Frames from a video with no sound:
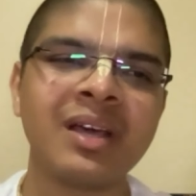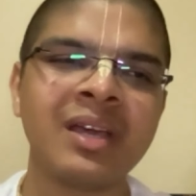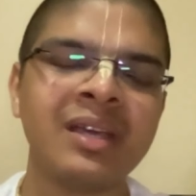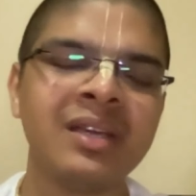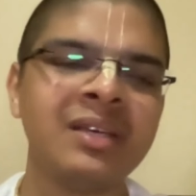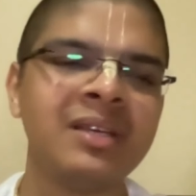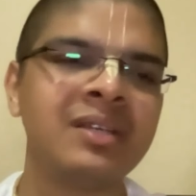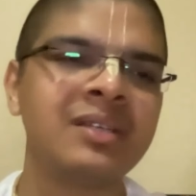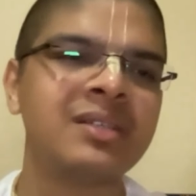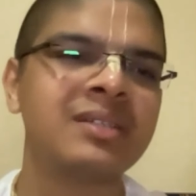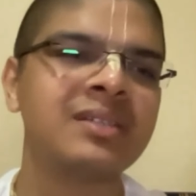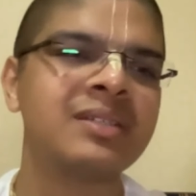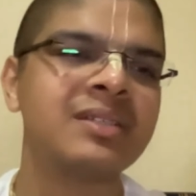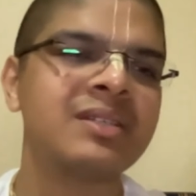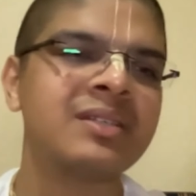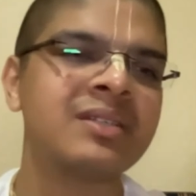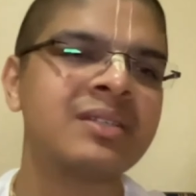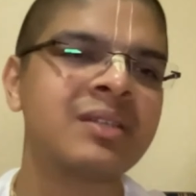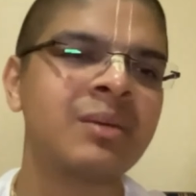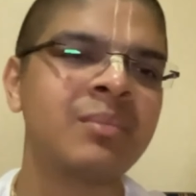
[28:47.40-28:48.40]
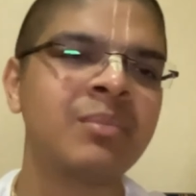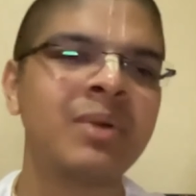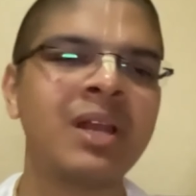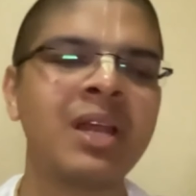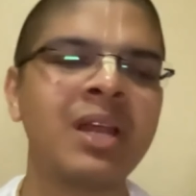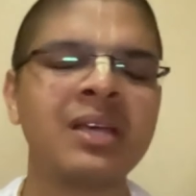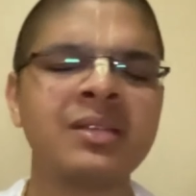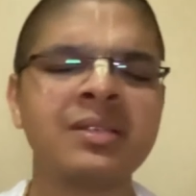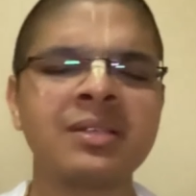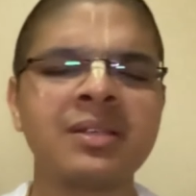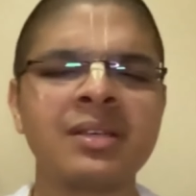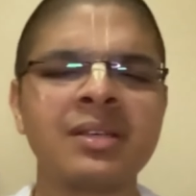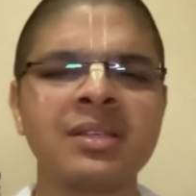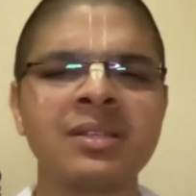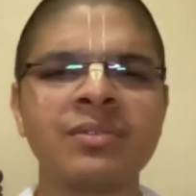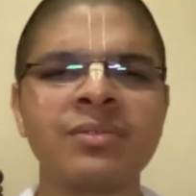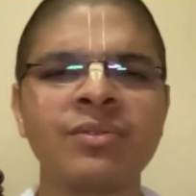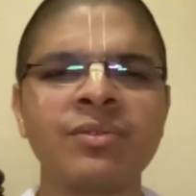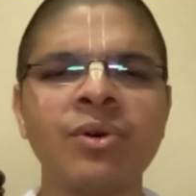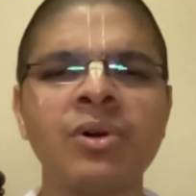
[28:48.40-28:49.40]
He
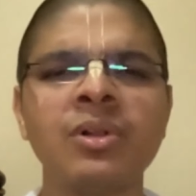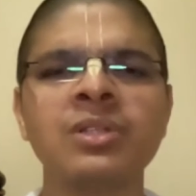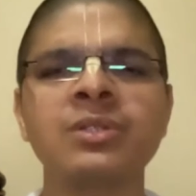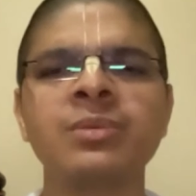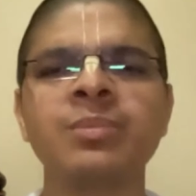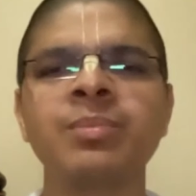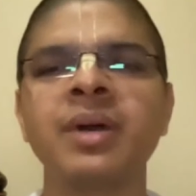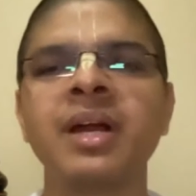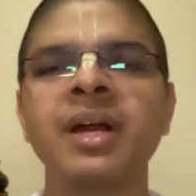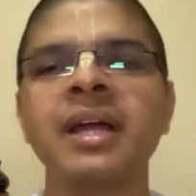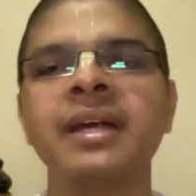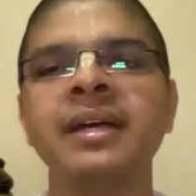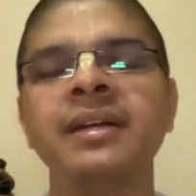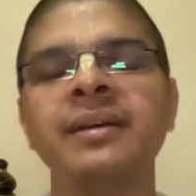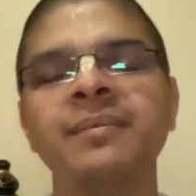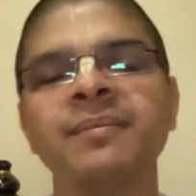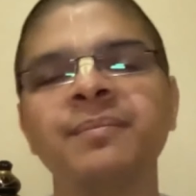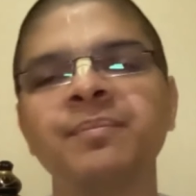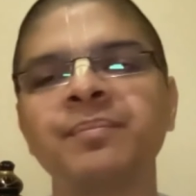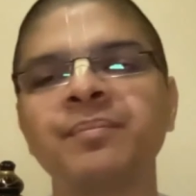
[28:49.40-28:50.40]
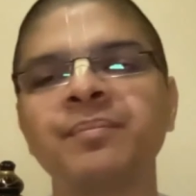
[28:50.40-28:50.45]
symbolizes false pride.